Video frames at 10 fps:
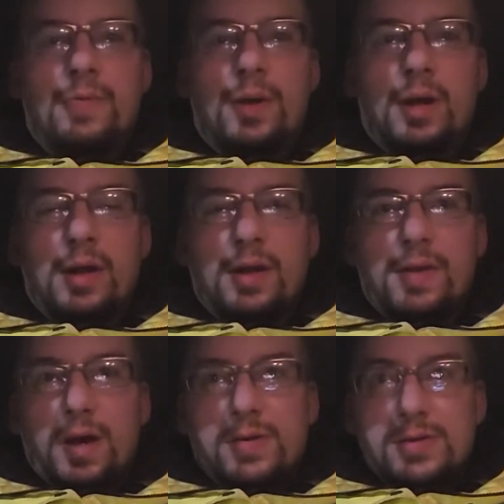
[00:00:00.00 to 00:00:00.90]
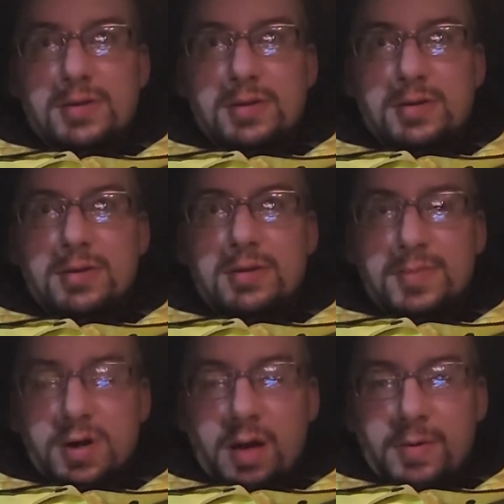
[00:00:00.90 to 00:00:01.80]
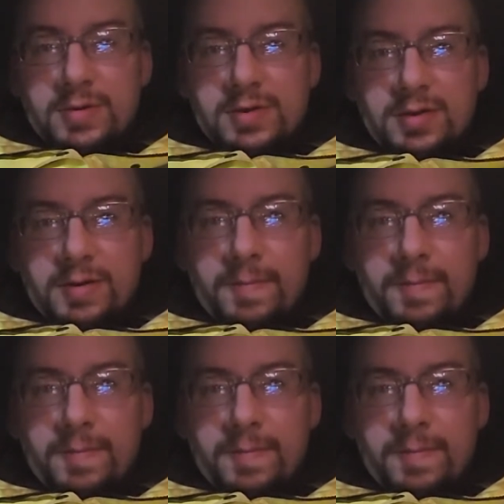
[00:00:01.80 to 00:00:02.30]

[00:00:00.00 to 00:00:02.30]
when I hit 1,000 subscribers.